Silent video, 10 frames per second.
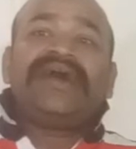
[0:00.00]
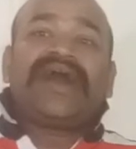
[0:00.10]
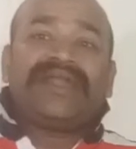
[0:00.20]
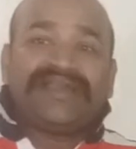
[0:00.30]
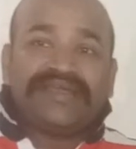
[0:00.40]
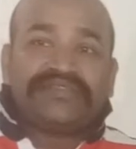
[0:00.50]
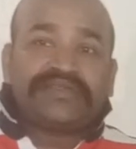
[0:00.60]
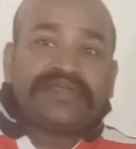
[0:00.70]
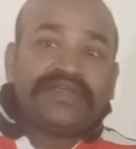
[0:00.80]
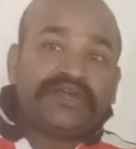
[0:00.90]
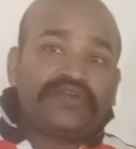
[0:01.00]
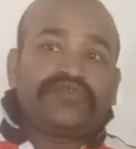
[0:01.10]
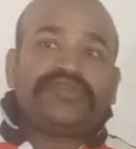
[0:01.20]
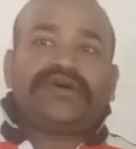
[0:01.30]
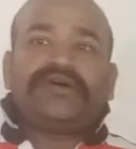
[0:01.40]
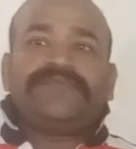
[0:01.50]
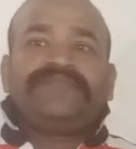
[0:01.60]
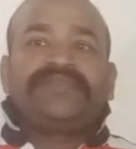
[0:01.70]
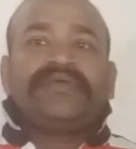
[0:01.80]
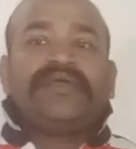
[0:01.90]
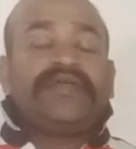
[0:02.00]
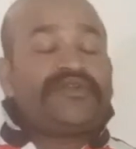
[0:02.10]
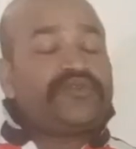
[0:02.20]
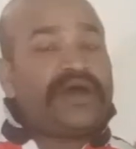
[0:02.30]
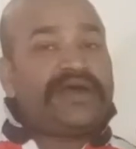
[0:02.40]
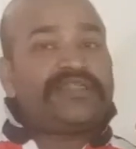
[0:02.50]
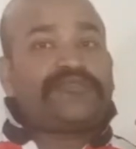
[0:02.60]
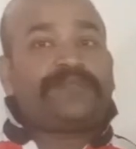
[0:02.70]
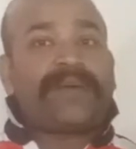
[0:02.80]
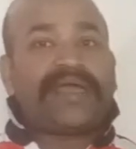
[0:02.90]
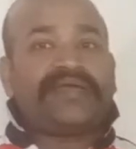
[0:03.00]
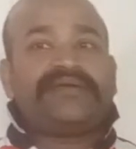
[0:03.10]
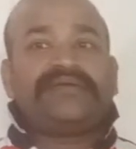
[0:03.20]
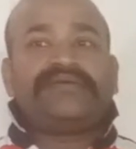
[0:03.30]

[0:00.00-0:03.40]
unleash into her spike.